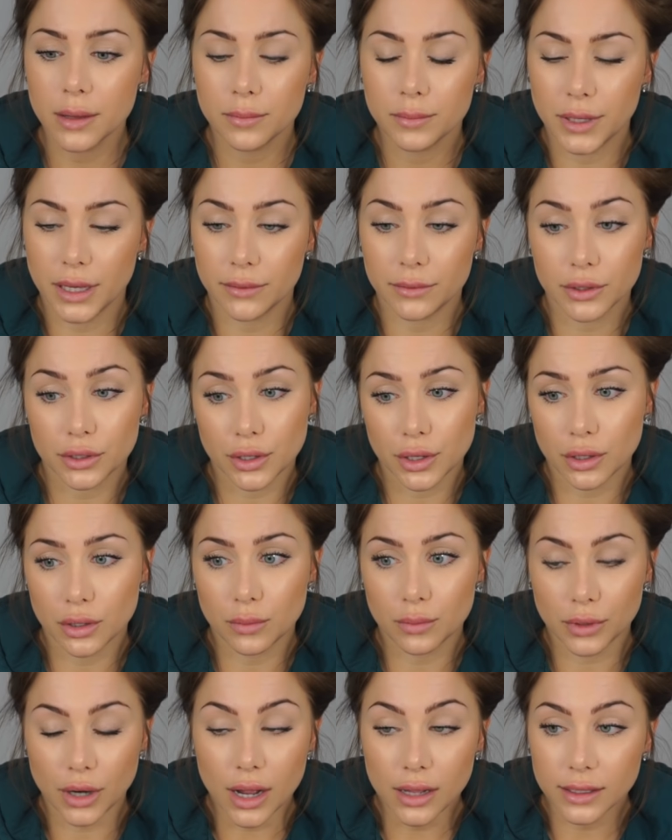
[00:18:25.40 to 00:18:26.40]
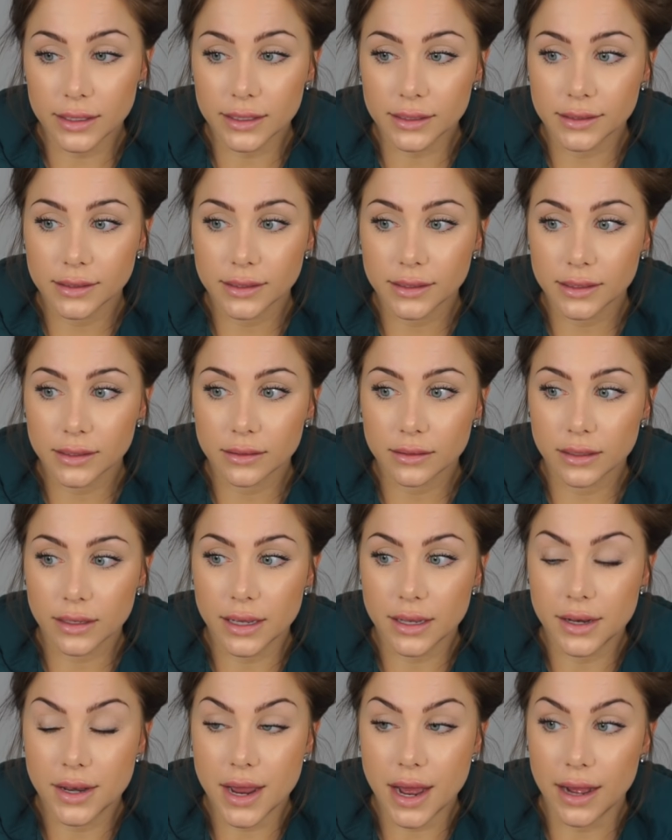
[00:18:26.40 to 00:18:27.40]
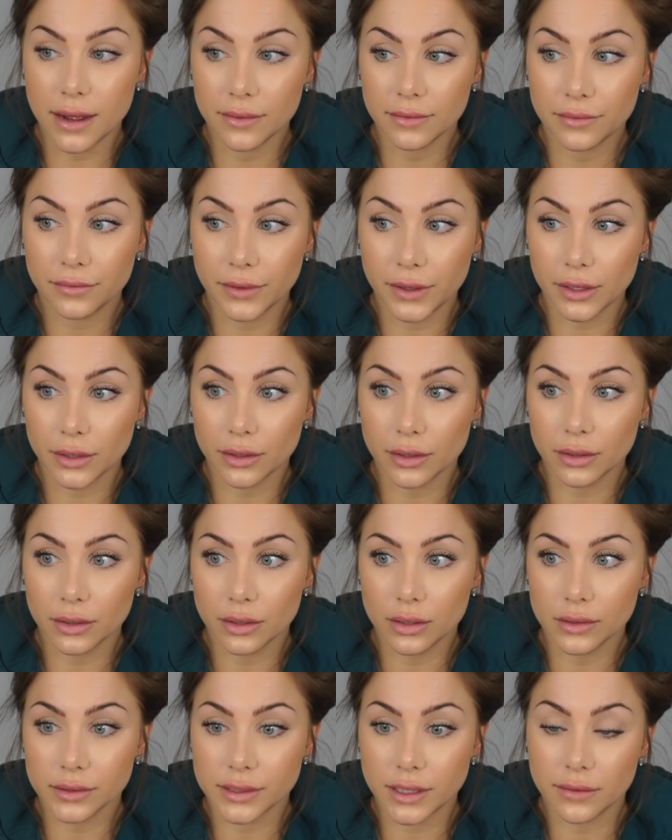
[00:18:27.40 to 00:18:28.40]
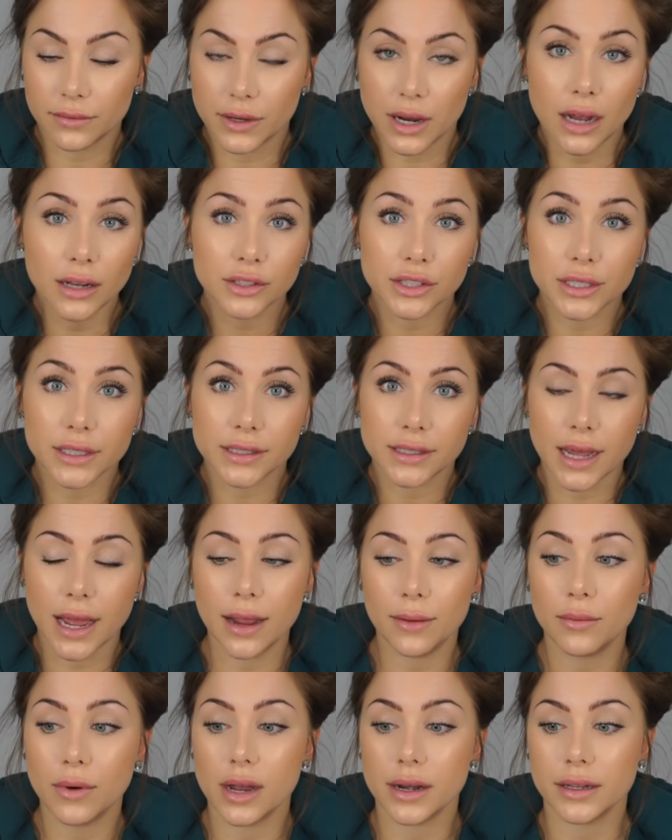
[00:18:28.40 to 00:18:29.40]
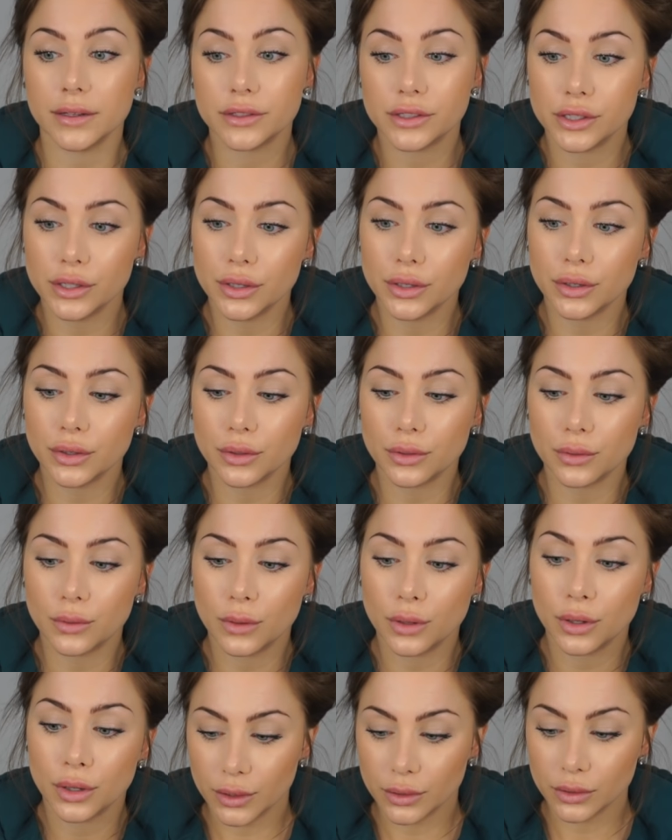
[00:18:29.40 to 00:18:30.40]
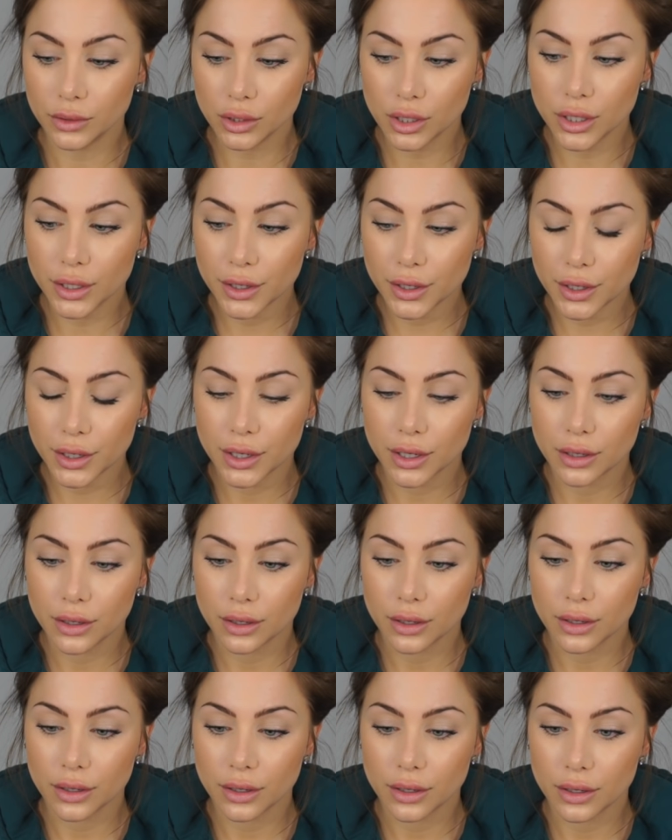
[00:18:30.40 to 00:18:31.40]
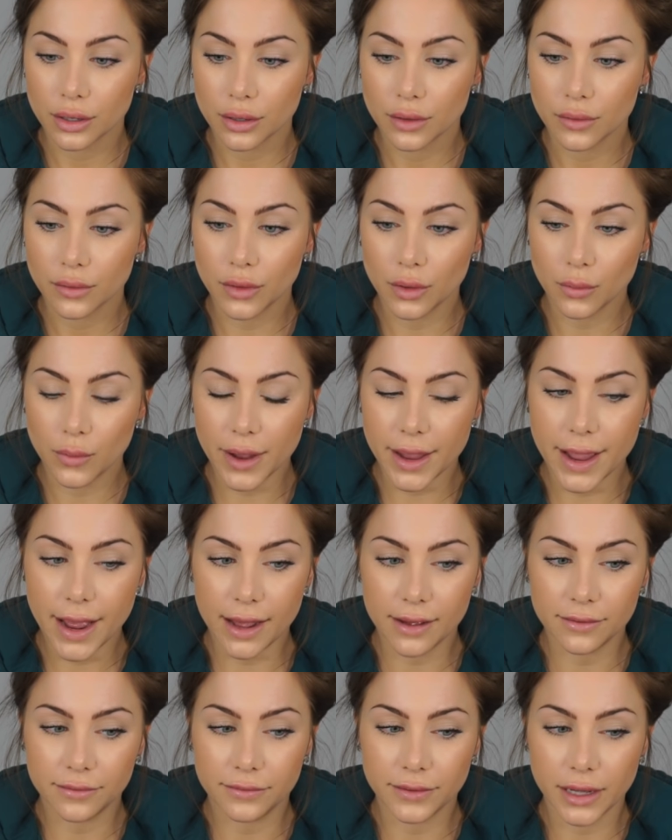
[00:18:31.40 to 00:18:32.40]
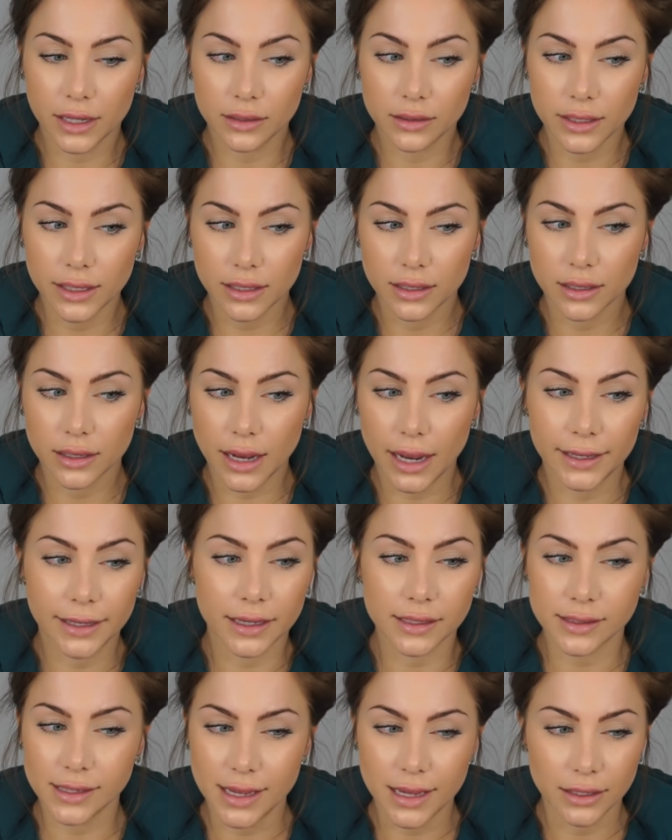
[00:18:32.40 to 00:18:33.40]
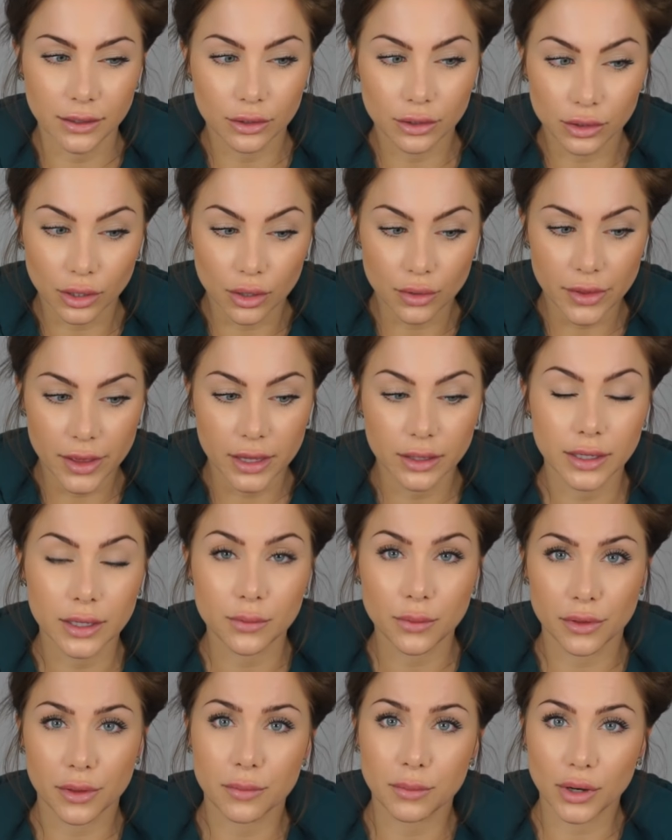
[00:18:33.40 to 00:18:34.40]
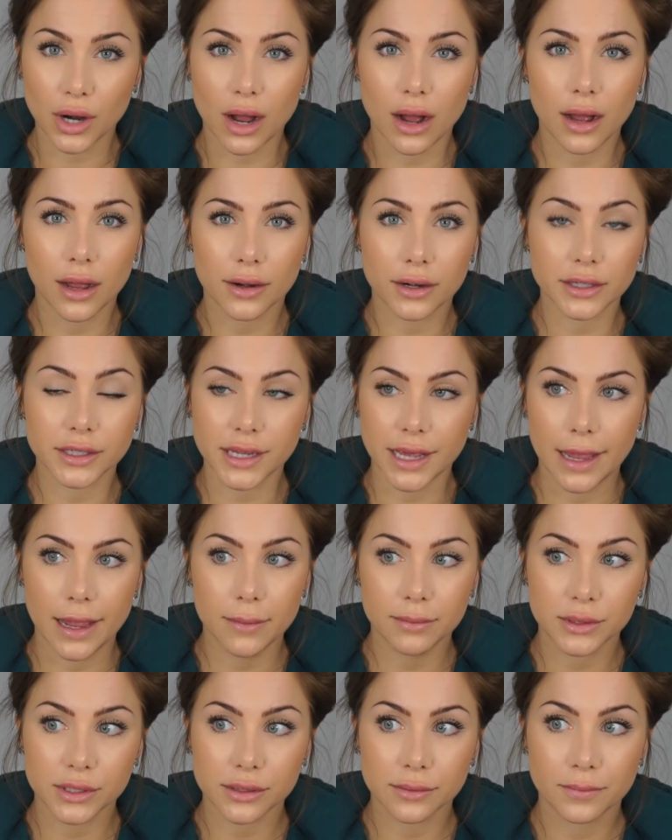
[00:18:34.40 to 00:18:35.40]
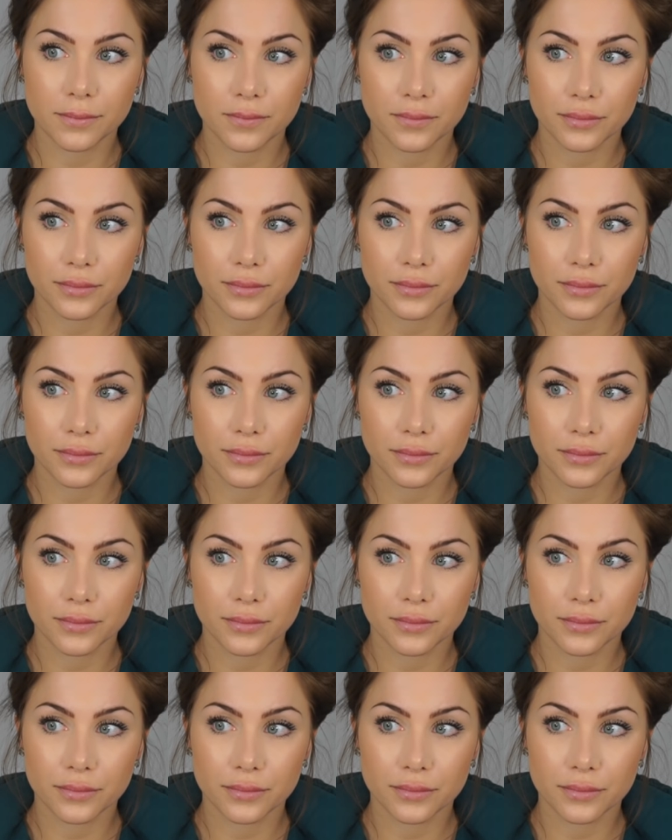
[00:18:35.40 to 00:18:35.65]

be able to go braless and not feel self-conscious. I wanted to look the way I felt, I guess, in clothing, like with a bra on or taped.